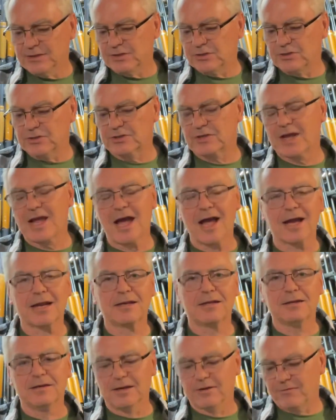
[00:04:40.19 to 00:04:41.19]
It's just
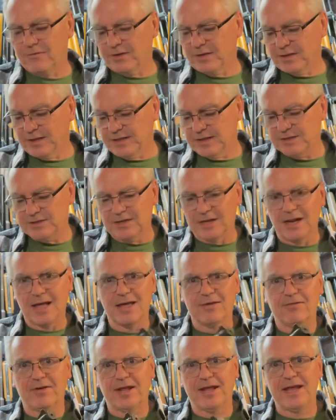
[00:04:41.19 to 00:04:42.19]
cocked differently. Instead of
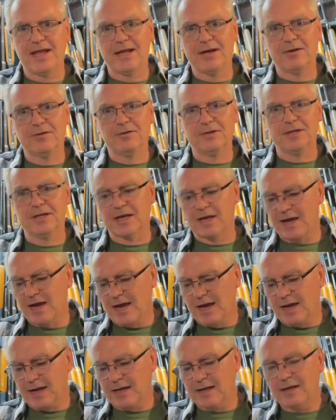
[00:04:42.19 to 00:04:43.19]
having a handle that you
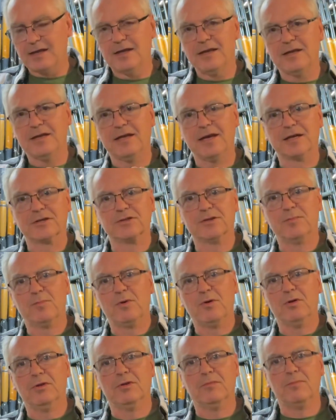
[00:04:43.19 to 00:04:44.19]
cock, you actually
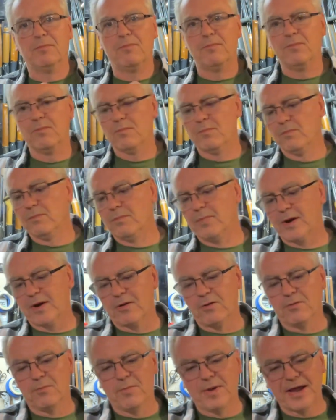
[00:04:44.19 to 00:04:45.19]
pull the
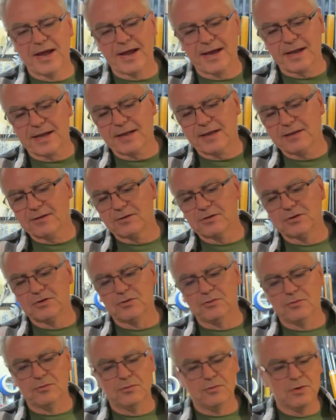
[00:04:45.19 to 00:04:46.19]
barrel back
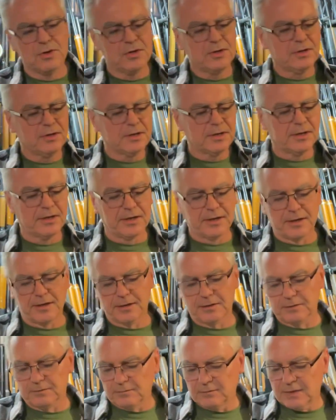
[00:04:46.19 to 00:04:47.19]
to
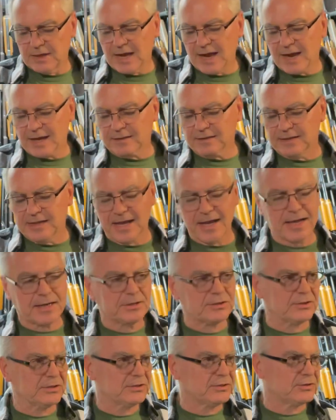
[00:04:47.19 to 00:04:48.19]
uh, cock the
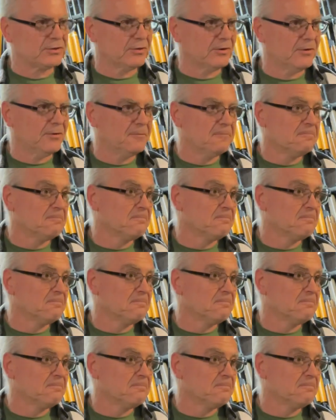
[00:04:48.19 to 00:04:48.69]
action. So